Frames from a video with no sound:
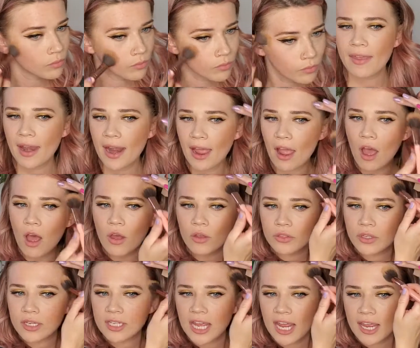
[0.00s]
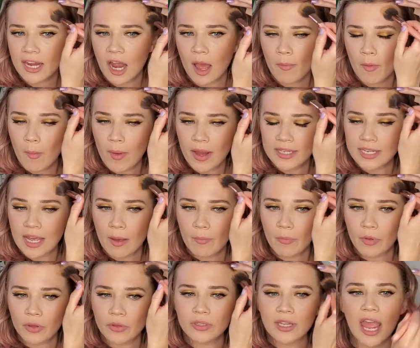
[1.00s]
And then I also take it up on my
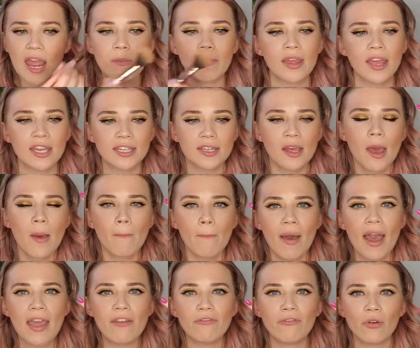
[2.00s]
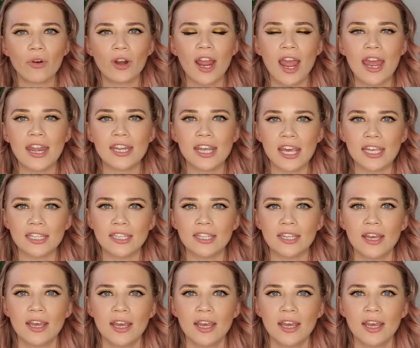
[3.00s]
temples, and because my forehead is